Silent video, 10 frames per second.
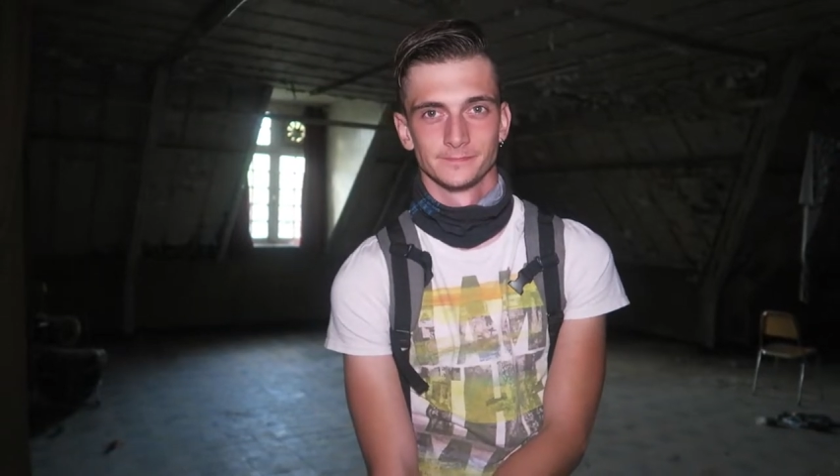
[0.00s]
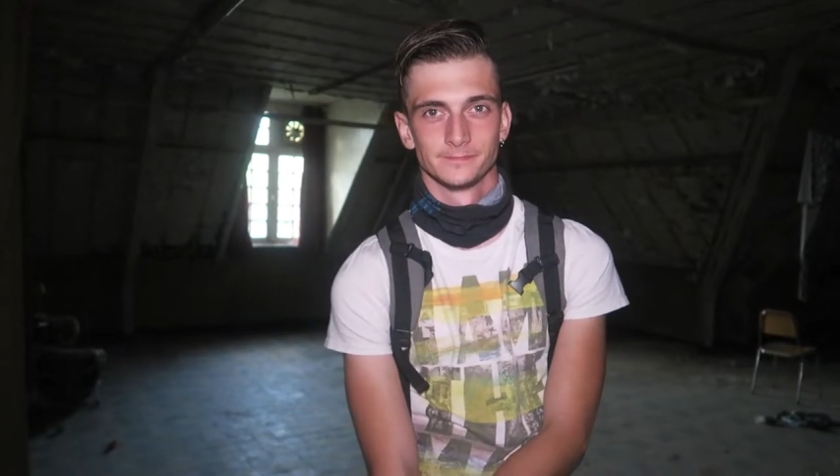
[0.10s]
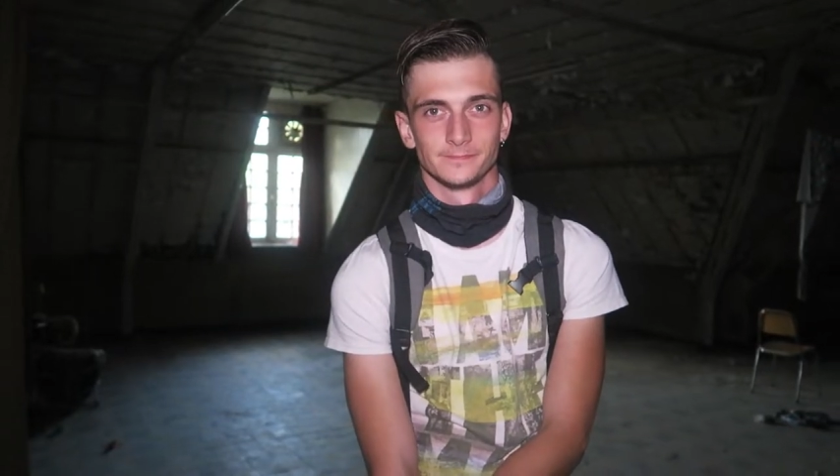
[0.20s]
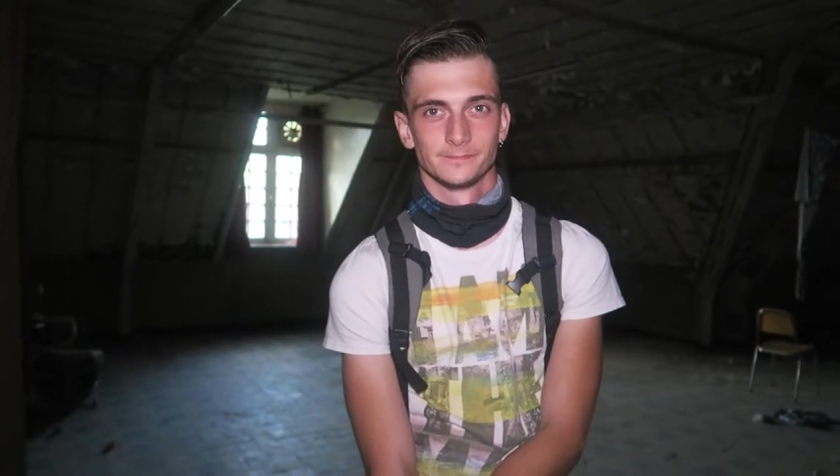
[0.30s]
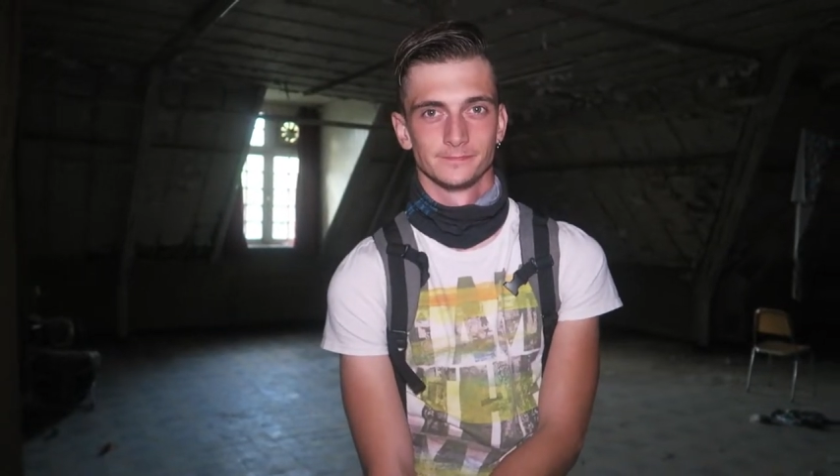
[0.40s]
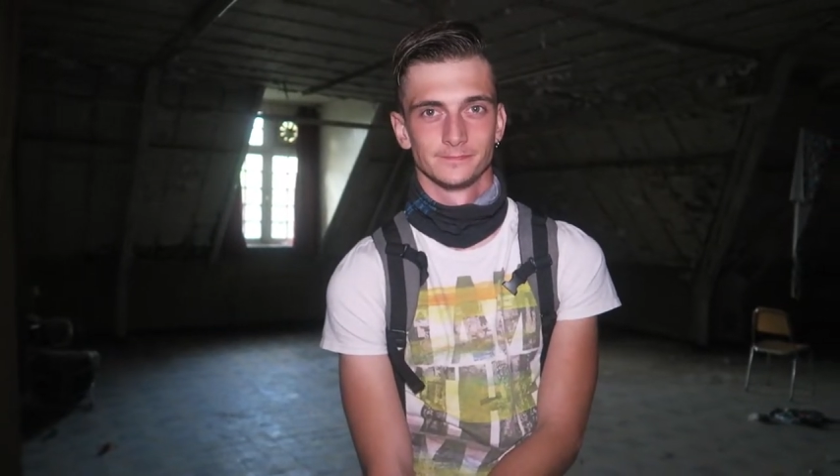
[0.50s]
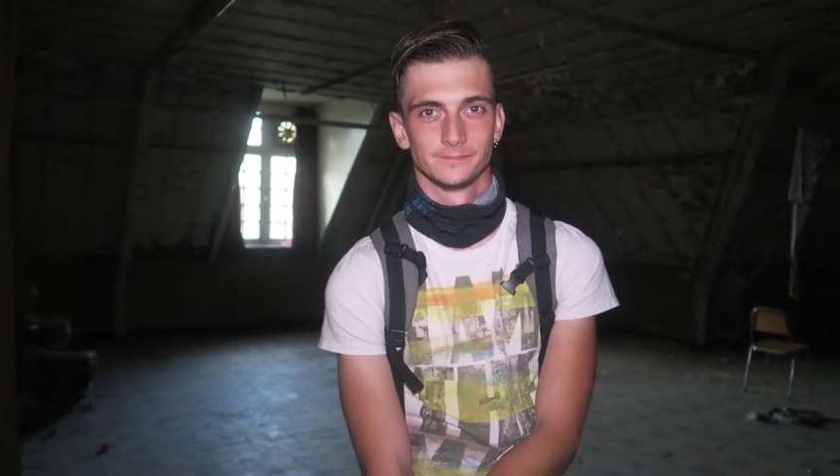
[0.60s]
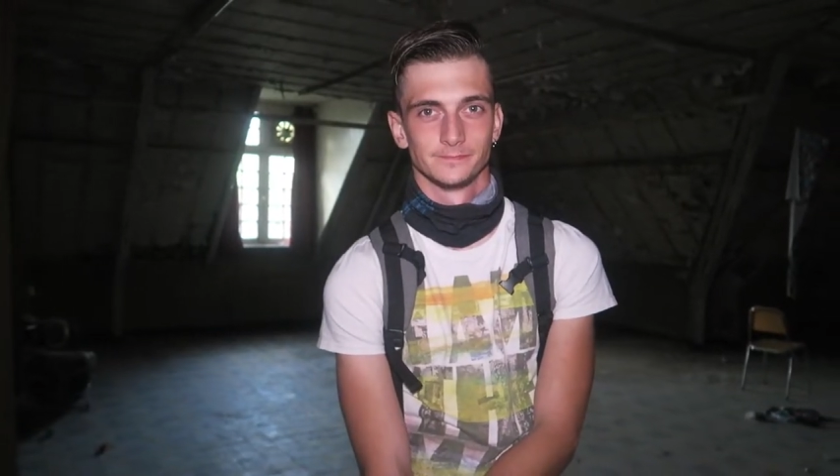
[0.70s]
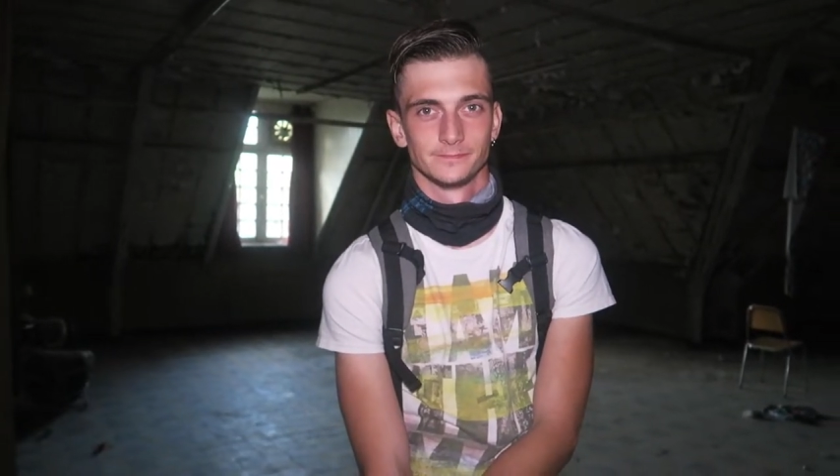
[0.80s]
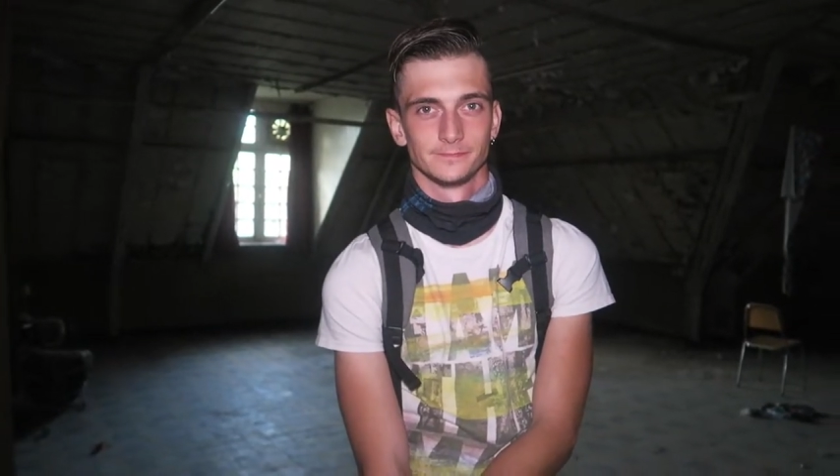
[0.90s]
a very
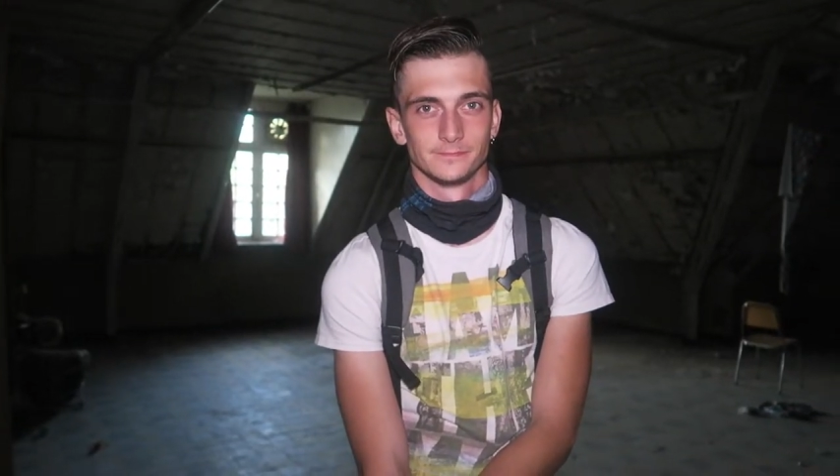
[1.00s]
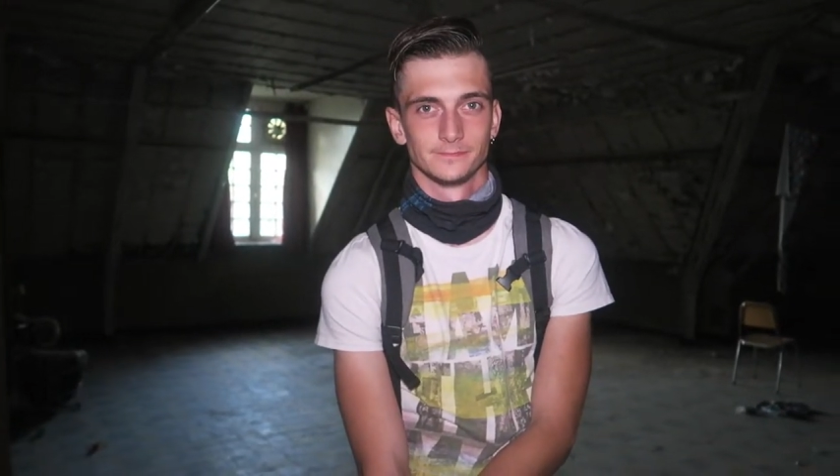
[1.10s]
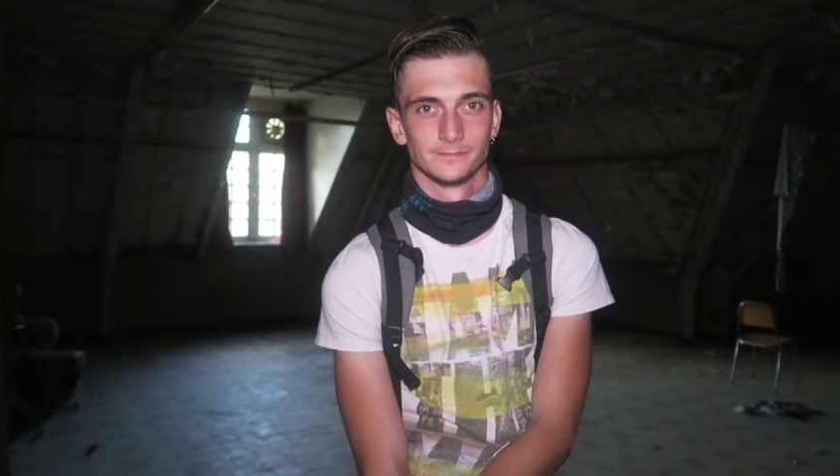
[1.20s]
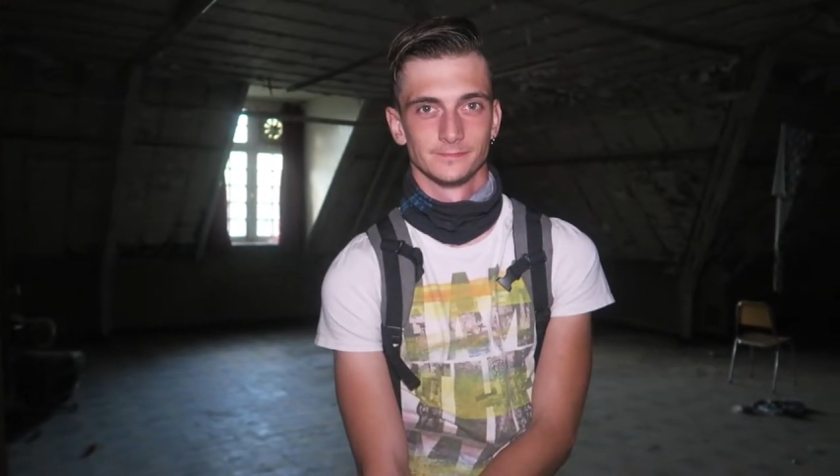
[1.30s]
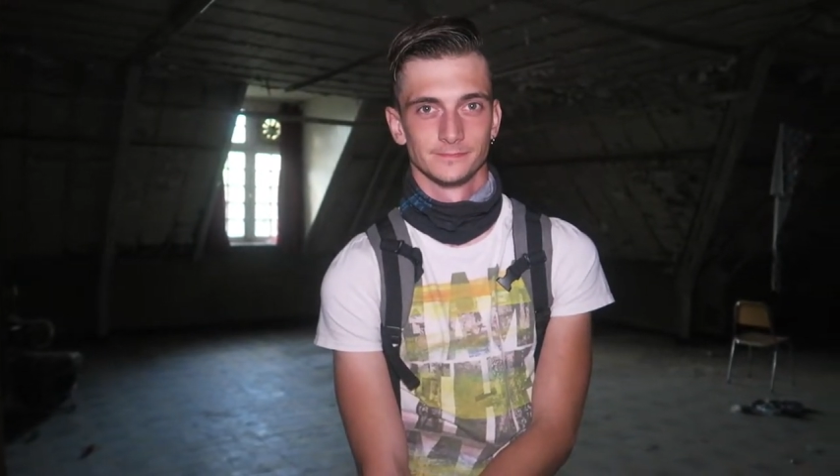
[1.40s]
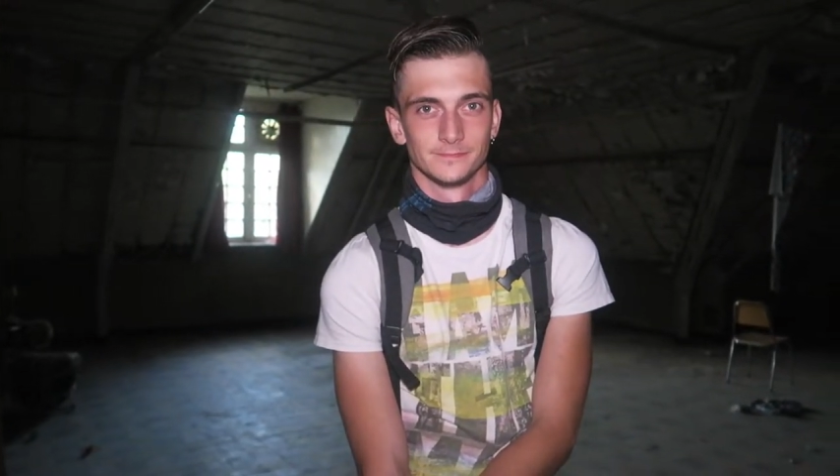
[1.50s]
creepy moment.